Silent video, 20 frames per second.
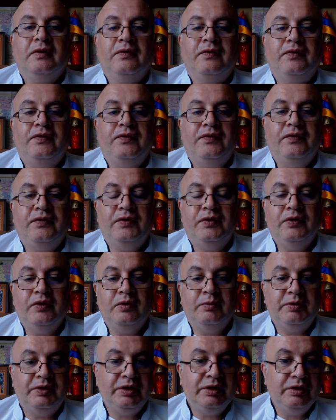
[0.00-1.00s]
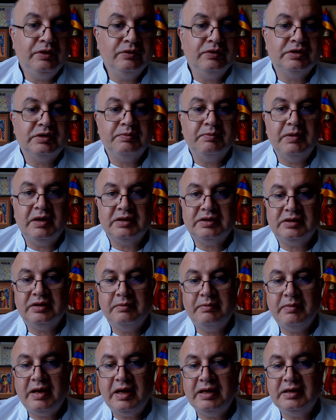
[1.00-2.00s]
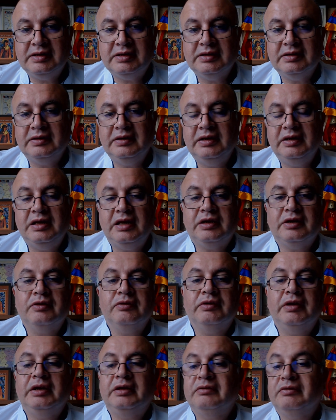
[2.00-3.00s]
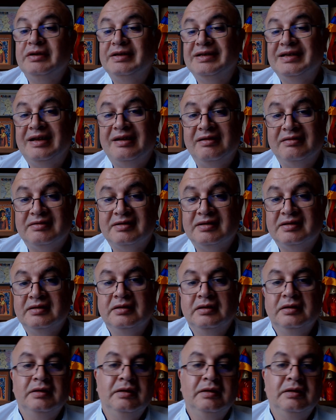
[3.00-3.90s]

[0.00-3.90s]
from reduced muscle mass, inaccurate results